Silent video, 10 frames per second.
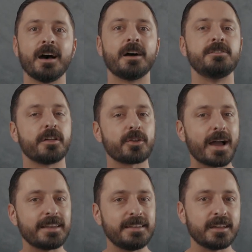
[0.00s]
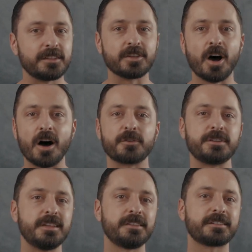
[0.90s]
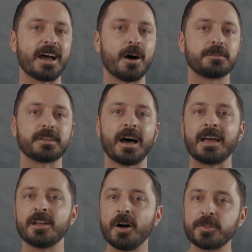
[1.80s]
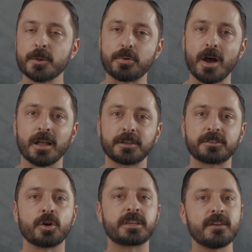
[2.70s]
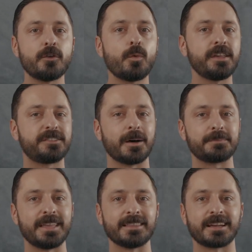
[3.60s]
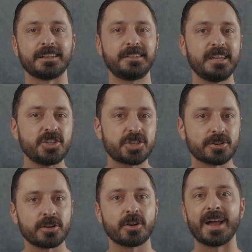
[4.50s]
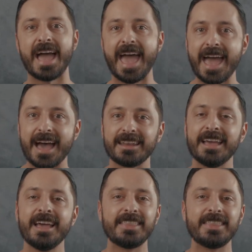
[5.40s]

another idea is to offer discounts on other products or give away something like a t-shirt or a hat